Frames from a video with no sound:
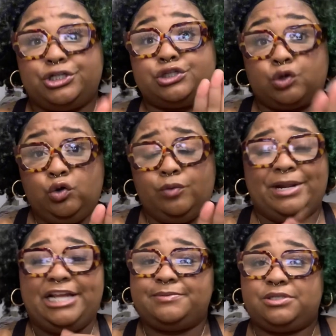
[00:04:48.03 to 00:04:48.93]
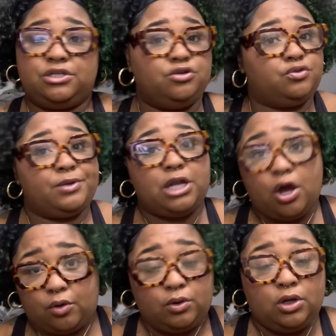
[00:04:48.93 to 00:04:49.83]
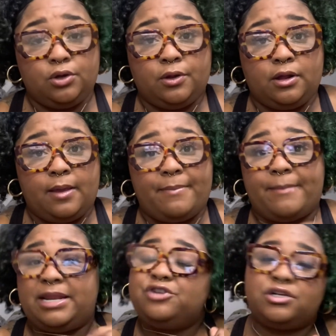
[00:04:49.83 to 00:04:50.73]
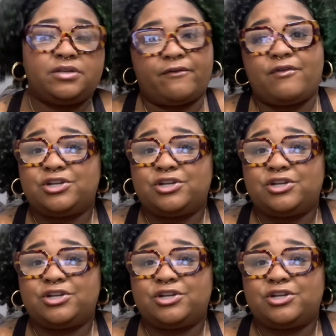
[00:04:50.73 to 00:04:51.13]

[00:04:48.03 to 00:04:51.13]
is cool, but HBCUs, we know, baby, they dress up for Fried